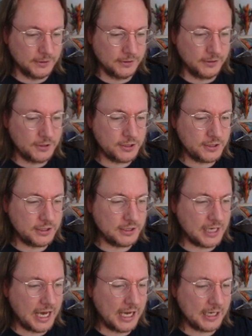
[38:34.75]
Let's just
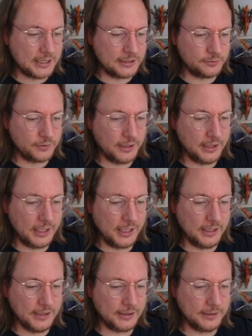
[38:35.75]
attack. Why
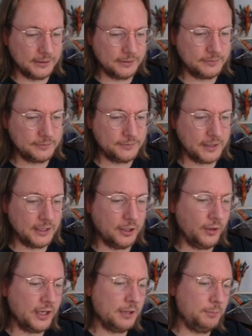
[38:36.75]
not? I
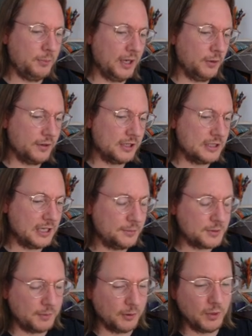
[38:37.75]
know I can ping with the Tims,
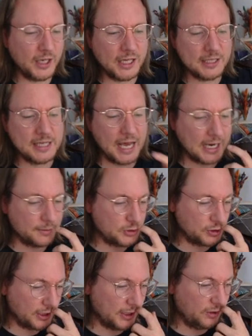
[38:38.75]
but when I attack, I'm
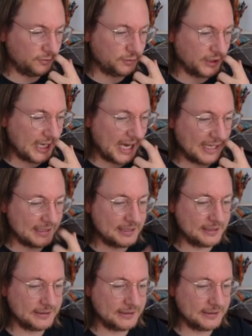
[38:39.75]
sure I don't forget.